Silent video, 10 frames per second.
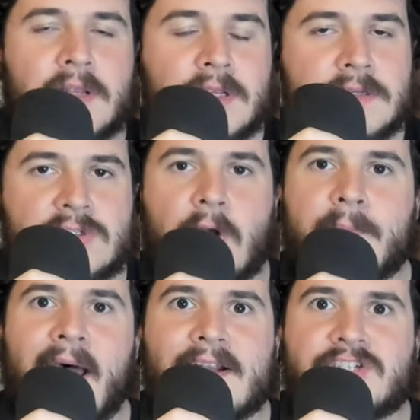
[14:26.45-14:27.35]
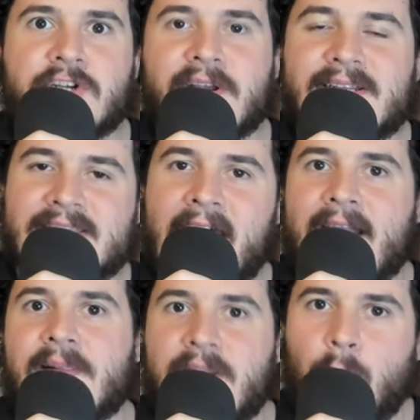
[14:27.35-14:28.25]
So I'm not sure
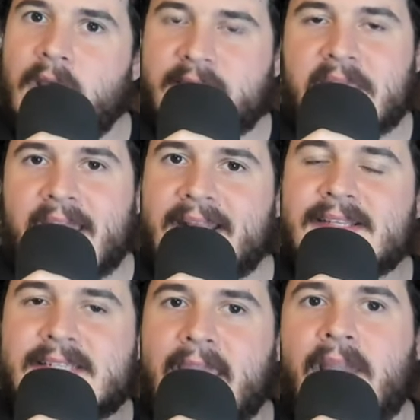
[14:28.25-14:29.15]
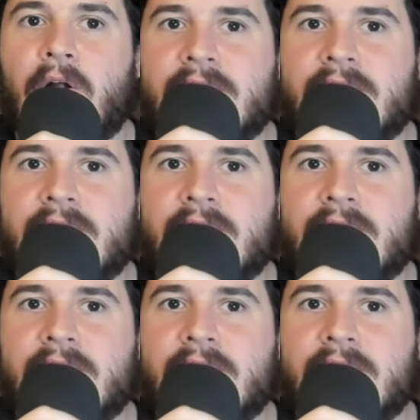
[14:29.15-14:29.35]
exactly what that entails.